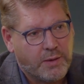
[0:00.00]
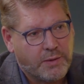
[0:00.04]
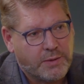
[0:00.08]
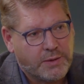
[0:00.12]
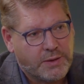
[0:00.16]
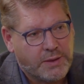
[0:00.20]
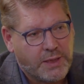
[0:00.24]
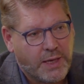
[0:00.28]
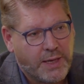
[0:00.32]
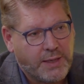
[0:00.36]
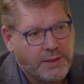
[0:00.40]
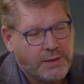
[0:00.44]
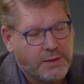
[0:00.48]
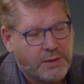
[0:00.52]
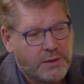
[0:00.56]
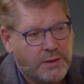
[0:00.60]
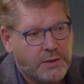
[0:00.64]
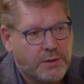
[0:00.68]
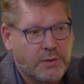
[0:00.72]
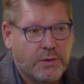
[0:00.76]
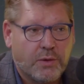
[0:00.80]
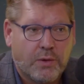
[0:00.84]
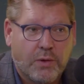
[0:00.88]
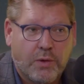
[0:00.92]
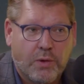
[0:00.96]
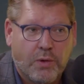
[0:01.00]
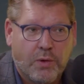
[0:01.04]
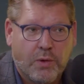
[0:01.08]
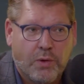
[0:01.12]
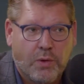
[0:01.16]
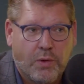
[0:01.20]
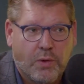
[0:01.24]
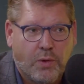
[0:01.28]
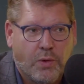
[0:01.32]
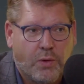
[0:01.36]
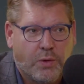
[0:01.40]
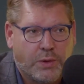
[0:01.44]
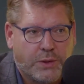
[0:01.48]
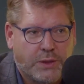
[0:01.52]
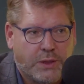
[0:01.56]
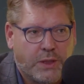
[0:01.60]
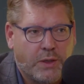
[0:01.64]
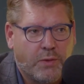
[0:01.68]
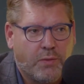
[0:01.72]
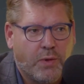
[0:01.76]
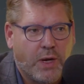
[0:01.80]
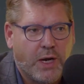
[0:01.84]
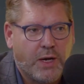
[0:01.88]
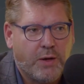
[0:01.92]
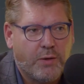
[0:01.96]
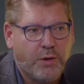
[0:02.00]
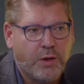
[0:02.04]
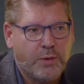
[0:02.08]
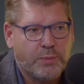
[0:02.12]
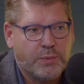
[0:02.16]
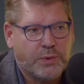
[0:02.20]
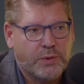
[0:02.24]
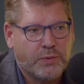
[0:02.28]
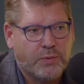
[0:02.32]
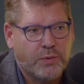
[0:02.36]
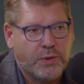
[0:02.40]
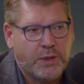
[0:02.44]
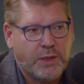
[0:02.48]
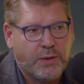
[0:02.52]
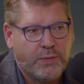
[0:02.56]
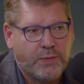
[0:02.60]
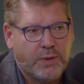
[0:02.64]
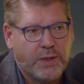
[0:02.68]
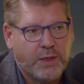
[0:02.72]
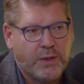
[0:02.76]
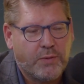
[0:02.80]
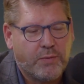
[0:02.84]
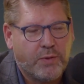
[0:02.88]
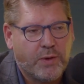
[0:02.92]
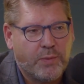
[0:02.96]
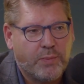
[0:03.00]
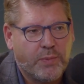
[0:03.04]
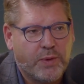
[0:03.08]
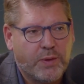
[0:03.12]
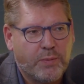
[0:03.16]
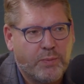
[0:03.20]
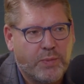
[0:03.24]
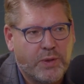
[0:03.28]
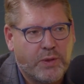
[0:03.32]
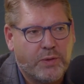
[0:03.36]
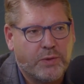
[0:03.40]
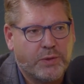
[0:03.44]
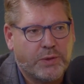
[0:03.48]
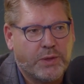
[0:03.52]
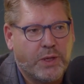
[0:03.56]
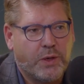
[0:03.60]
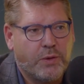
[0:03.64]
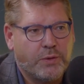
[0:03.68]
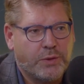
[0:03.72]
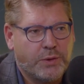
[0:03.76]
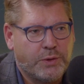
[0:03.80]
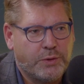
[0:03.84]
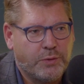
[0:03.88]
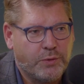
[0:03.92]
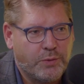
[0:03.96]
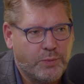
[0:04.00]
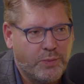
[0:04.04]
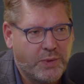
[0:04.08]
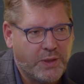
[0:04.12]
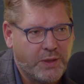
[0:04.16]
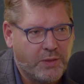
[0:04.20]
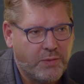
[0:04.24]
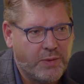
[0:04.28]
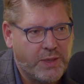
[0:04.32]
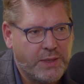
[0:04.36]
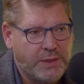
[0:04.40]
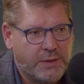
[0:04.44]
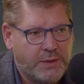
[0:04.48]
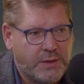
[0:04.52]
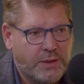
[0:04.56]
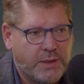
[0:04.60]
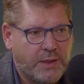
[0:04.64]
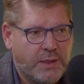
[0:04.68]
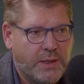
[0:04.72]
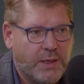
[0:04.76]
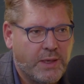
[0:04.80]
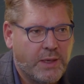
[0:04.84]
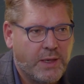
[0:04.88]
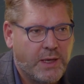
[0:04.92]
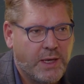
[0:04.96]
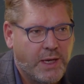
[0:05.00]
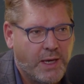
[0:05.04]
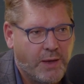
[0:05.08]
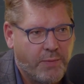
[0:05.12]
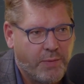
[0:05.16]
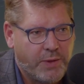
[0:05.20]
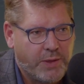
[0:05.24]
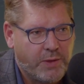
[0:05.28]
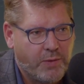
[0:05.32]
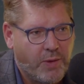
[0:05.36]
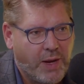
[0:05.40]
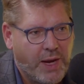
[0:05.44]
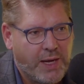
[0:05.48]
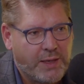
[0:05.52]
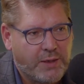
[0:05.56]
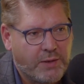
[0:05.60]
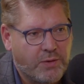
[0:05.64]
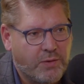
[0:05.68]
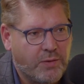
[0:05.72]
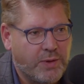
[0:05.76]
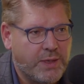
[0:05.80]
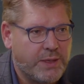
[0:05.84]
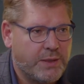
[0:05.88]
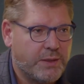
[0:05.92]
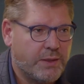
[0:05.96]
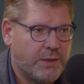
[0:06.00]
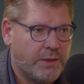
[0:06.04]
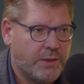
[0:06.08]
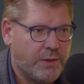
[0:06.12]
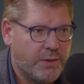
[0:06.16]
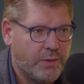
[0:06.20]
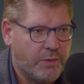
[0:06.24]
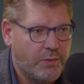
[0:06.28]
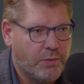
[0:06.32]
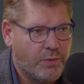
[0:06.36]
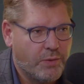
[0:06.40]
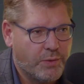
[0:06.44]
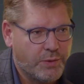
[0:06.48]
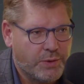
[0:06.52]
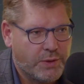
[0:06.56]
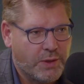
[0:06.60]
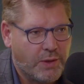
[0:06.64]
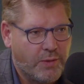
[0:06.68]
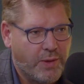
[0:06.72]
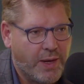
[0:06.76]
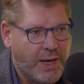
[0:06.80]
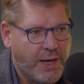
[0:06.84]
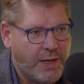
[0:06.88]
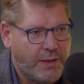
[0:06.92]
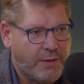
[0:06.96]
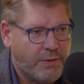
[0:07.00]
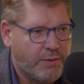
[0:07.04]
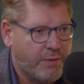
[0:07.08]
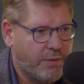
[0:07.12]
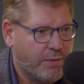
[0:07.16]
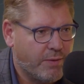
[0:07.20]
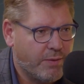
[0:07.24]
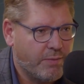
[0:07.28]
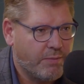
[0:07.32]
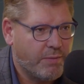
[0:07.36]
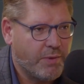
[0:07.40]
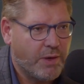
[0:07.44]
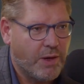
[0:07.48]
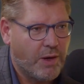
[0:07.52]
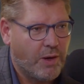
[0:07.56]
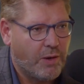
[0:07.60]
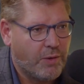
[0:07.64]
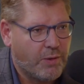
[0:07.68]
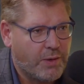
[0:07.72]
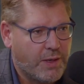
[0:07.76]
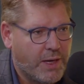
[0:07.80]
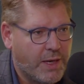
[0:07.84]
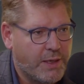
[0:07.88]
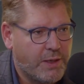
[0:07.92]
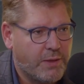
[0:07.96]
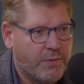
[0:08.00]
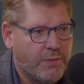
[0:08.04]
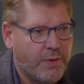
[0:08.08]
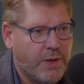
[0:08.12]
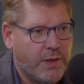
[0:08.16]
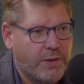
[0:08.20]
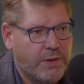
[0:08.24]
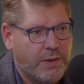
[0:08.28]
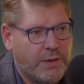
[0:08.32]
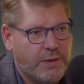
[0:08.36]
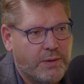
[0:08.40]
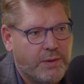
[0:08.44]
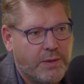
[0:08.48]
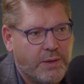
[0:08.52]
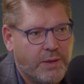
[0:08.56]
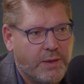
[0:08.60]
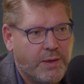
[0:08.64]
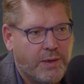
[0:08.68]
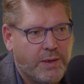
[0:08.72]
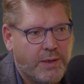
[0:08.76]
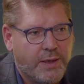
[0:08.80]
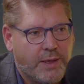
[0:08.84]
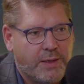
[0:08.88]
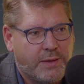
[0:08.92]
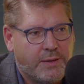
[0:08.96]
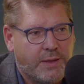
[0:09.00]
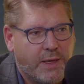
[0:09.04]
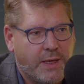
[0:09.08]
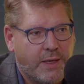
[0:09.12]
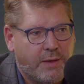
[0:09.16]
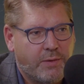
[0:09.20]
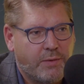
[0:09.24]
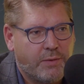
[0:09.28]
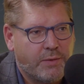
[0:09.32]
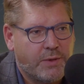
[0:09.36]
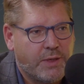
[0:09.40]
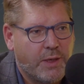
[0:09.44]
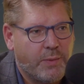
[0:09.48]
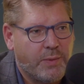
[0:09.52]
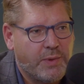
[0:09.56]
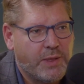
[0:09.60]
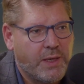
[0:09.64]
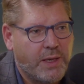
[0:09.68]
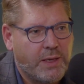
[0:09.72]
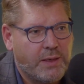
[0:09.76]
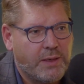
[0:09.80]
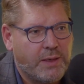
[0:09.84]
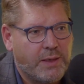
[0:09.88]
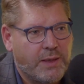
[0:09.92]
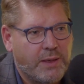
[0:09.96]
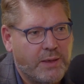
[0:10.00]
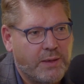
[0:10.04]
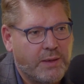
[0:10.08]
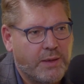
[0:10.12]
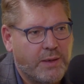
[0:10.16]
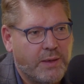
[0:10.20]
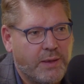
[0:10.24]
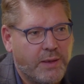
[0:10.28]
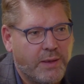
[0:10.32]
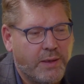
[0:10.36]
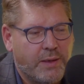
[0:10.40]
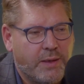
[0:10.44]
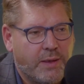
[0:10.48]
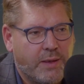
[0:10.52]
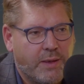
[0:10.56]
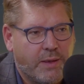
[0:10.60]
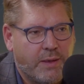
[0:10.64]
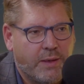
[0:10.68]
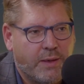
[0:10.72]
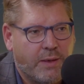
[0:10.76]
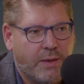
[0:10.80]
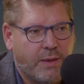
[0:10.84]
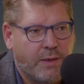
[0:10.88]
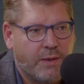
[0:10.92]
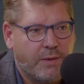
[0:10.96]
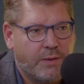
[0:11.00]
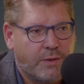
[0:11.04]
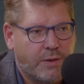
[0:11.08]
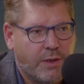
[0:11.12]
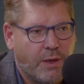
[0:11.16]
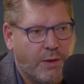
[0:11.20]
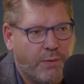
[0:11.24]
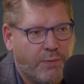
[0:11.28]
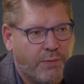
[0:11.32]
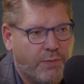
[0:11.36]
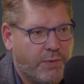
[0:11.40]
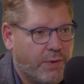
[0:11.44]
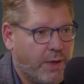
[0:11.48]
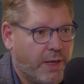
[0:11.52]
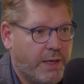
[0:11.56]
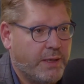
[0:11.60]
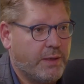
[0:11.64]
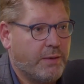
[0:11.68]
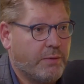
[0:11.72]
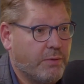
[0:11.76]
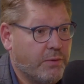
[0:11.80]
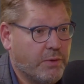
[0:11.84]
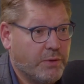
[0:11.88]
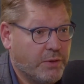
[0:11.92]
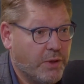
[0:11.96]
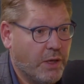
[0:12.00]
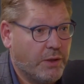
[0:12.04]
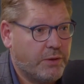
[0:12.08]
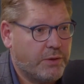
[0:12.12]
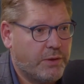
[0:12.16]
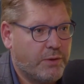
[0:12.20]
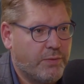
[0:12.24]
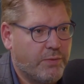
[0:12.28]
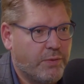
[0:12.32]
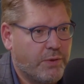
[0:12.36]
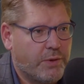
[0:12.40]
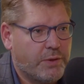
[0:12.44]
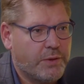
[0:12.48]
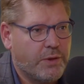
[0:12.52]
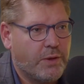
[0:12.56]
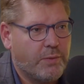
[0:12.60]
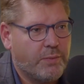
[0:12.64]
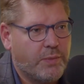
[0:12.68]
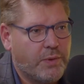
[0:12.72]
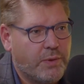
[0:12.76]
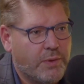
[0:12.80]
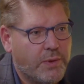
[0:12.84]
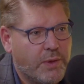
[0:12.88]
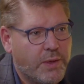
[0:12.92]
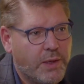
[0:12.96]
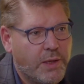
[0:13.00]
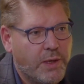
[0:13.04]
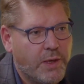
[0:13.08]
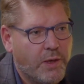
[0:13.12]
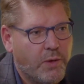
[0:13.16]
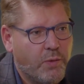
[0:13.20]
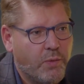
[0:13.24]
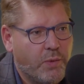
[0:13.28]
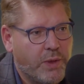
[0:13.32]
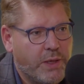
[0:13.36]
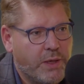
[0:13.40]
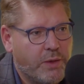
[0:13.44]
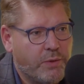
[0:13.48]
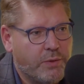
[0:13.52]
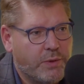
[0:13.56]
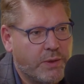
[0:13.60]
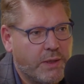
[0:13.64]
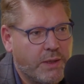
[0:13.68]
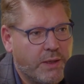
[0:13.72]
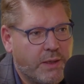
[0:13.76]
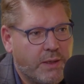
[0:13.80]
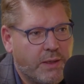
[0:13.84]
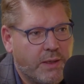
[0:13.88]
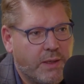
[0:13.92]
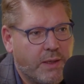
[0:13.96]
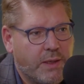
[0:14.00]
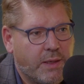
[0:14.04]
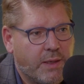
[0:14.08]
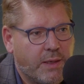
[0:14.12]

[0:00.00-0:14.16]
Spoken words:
chains or steel wire ropes for lifting equipment because those should be greased. And when you add grease, you also add all kind of other, let's say, contaminating stuff like dust, for example. We're using